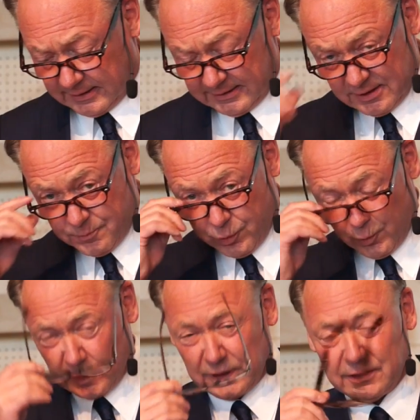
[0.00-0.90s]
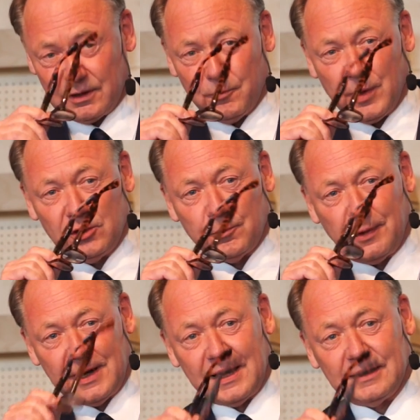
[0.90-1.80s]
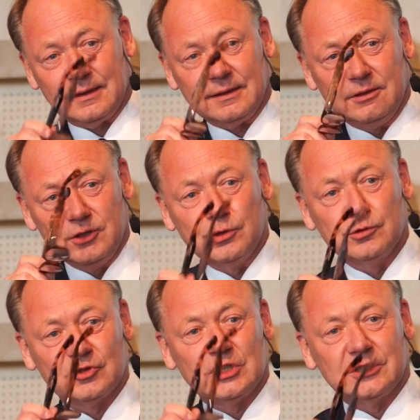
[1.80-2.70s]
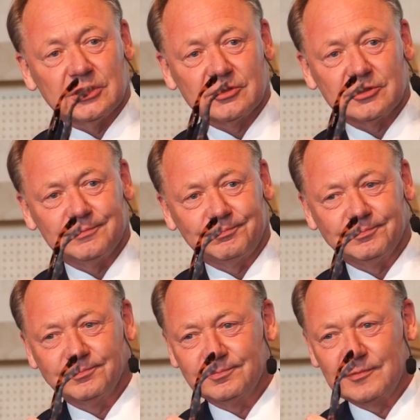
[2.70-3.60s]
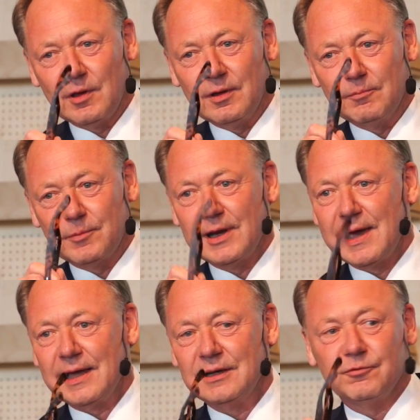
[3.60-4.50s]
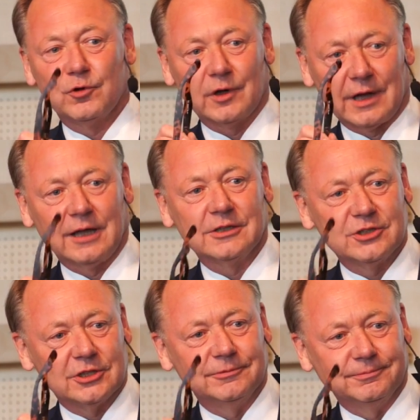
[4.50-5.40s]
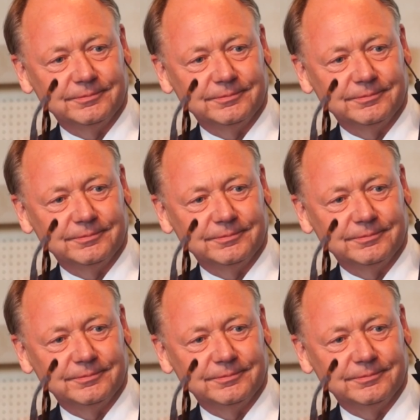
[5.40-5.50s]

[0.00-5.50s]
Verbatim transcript: it's important when you plan new cities, plan for culture.